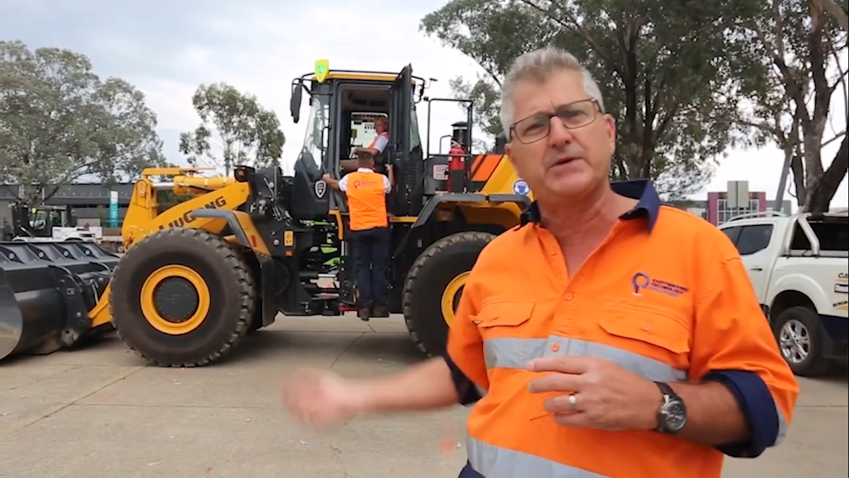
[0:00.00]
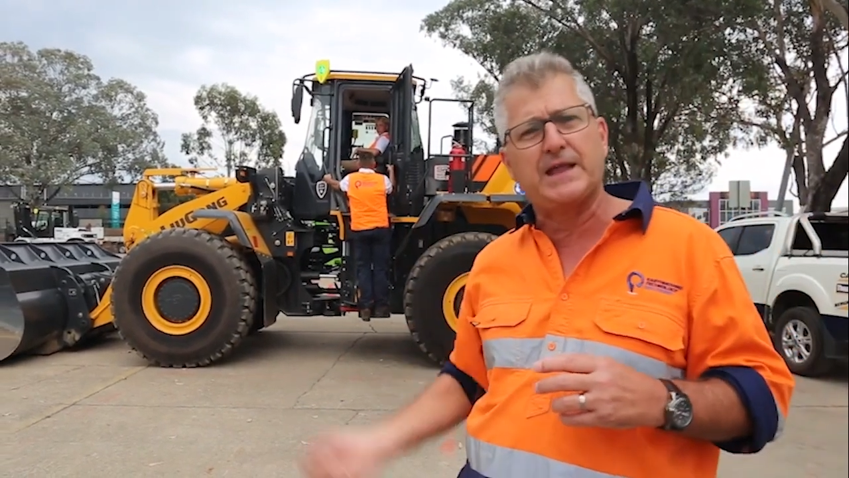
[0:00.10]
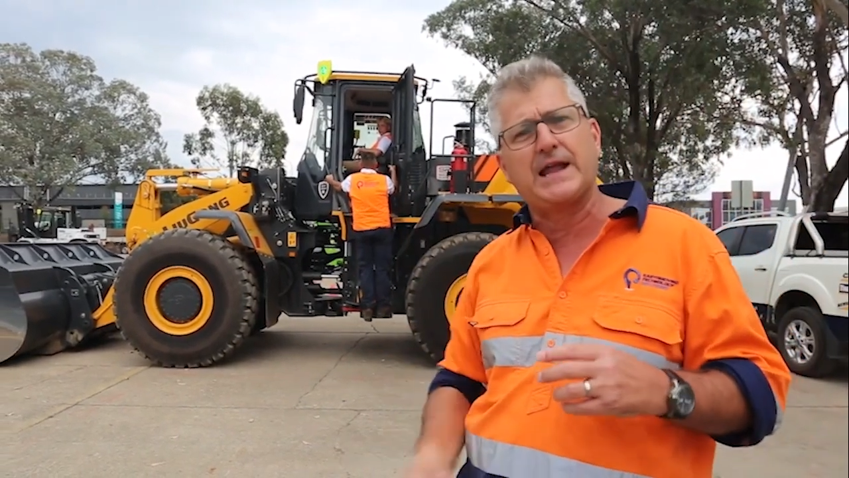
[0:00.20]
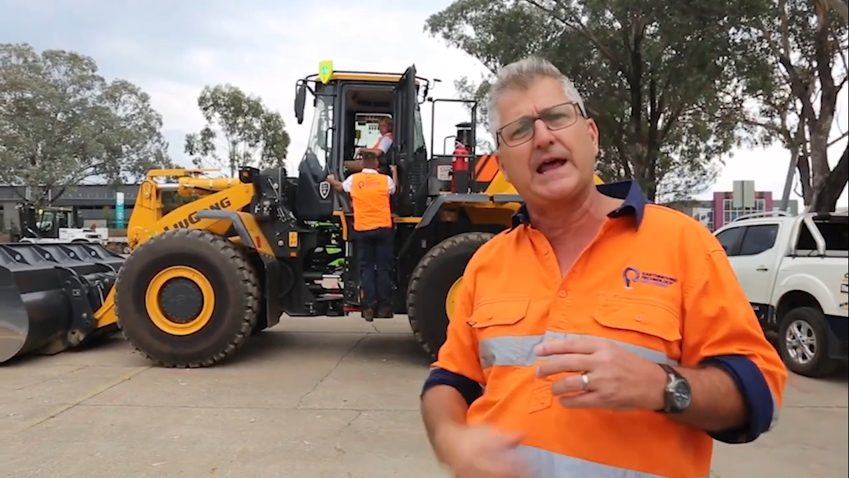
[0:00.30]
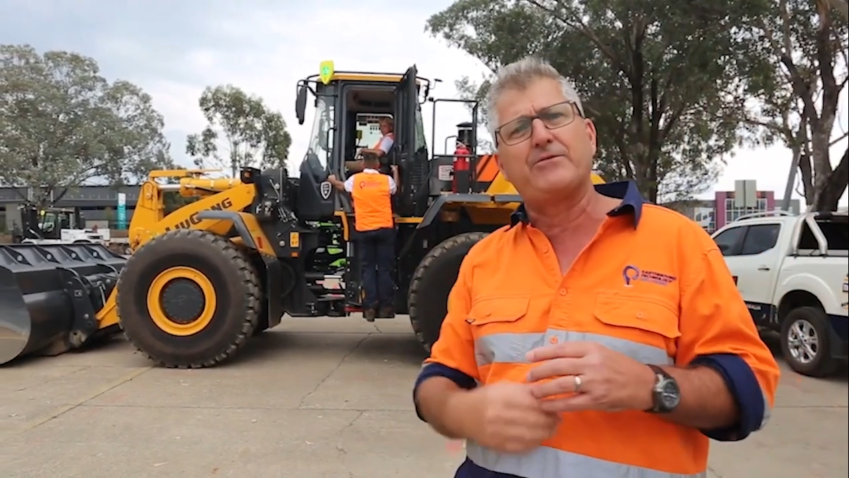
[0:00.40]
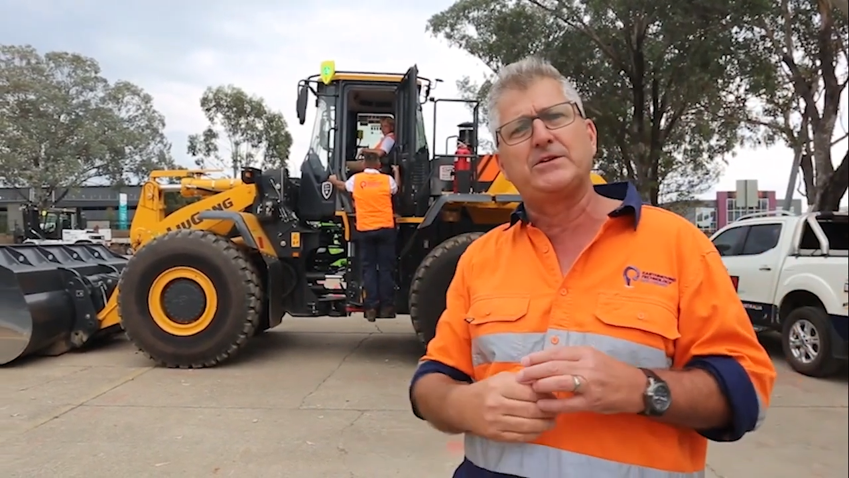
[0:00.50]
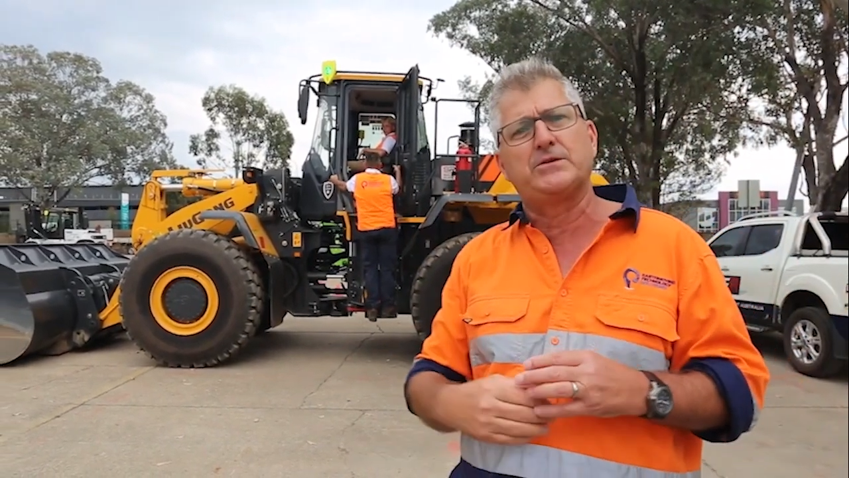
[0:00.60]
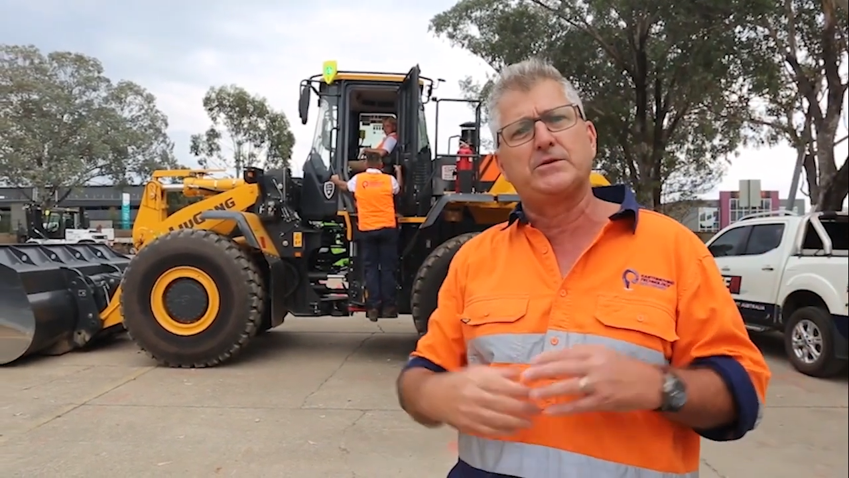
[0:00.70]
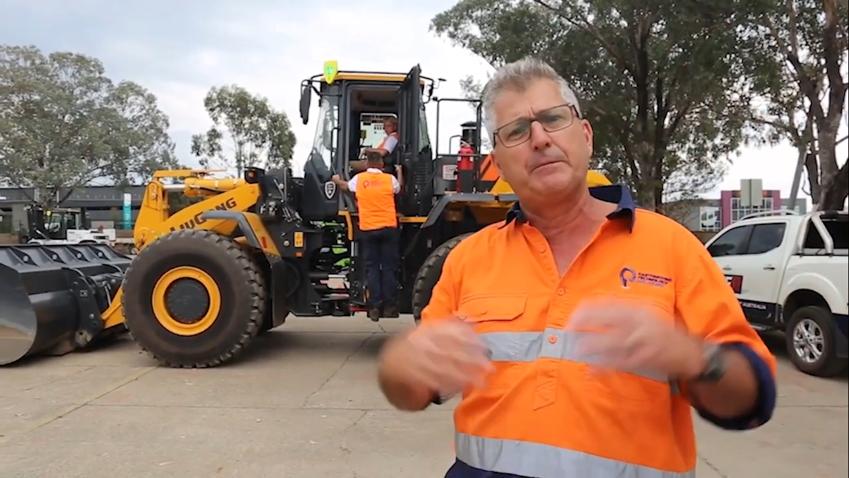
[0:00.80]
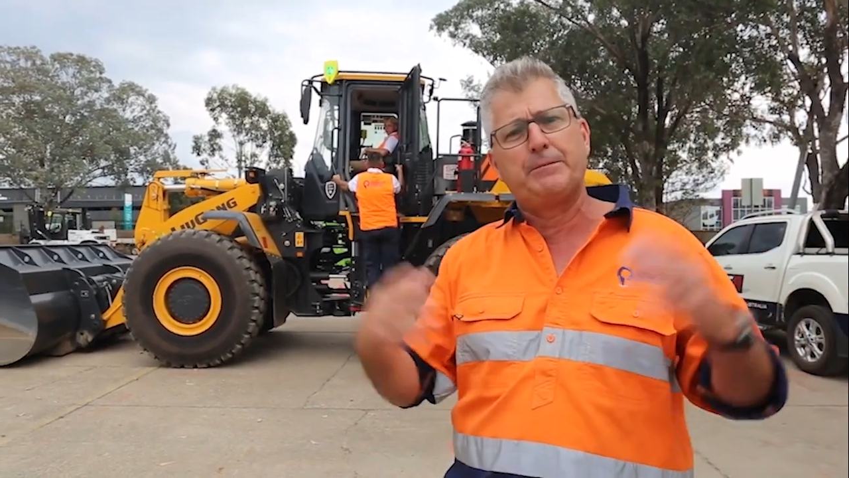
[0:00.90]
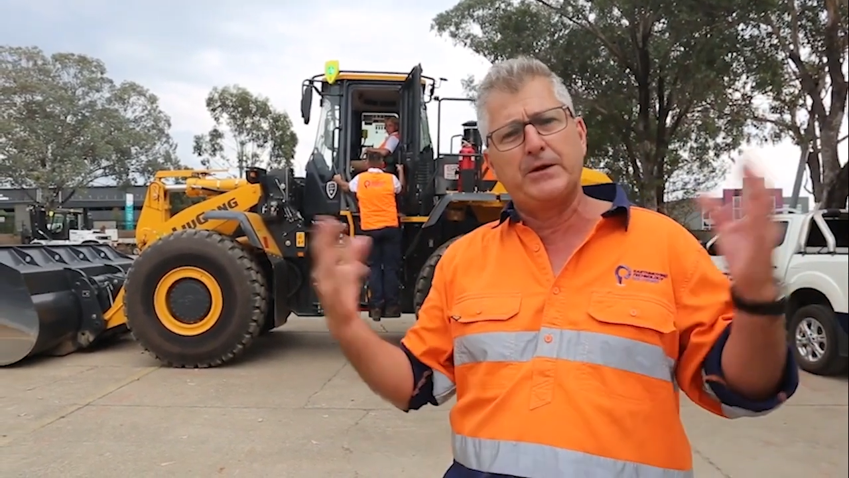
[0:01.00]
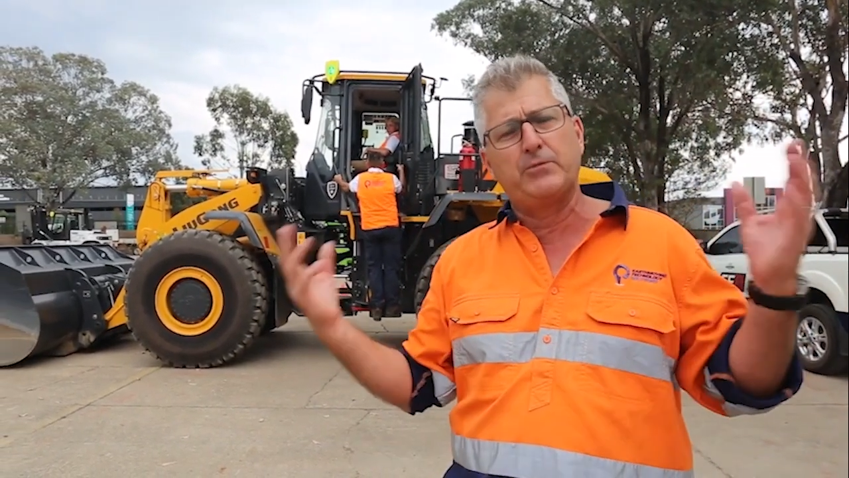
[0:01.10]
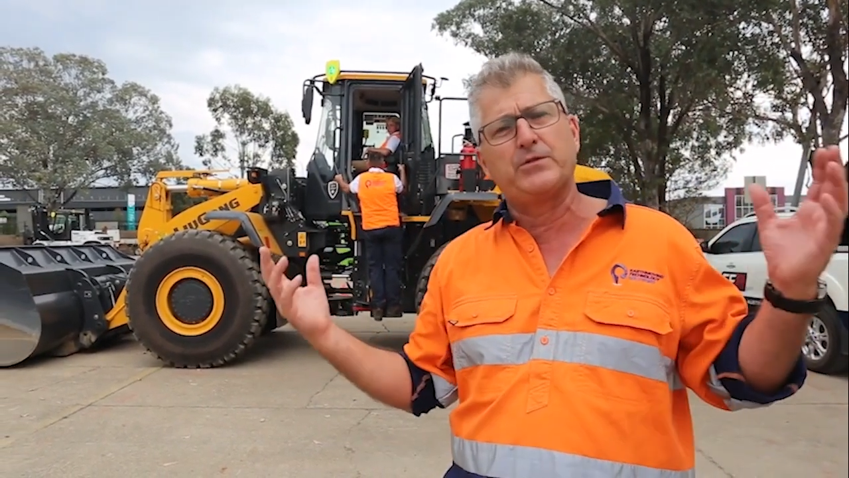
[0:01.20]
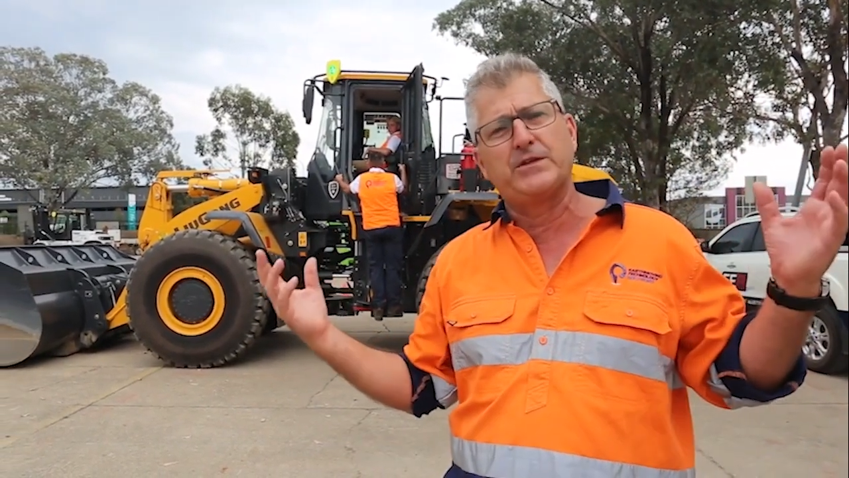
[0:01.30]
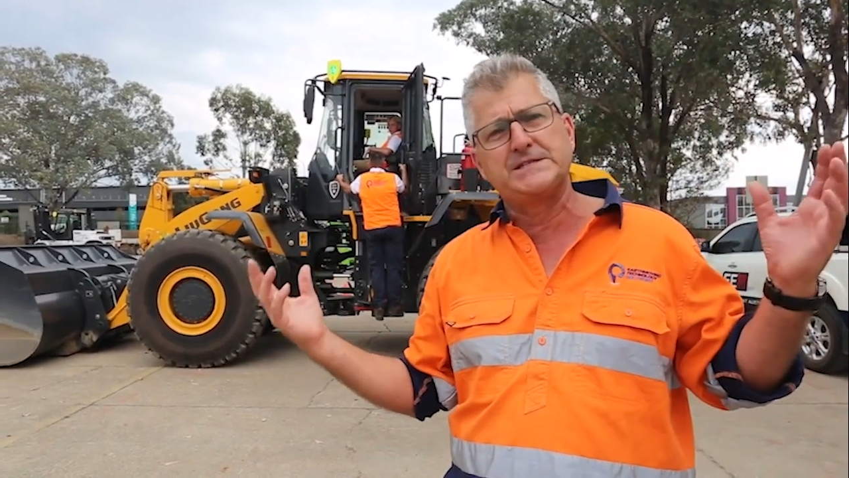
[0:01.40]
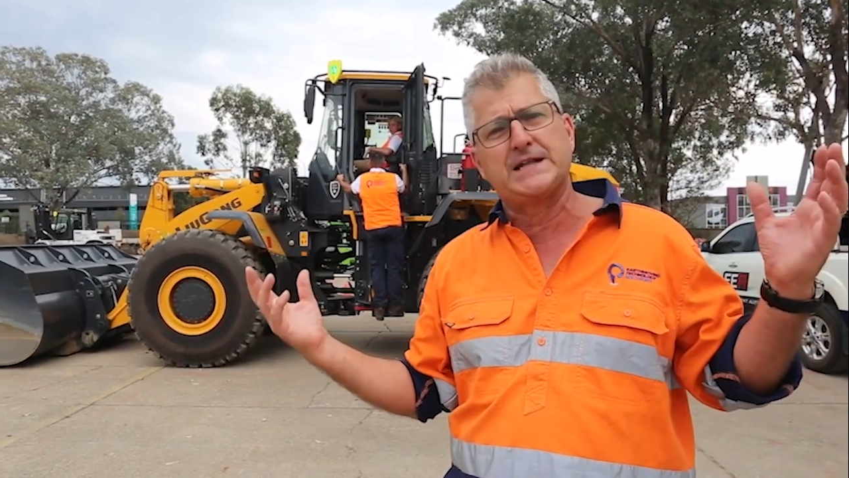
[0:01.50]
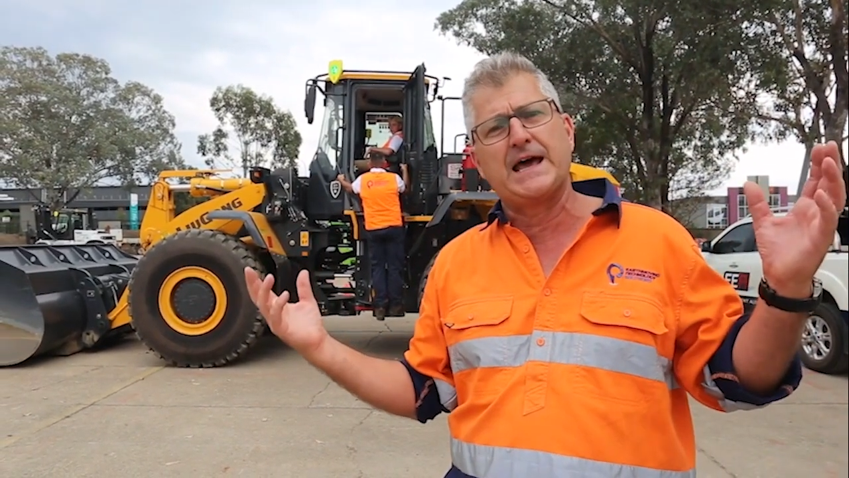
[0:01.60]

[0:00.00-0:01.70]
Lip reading: without having to compete with these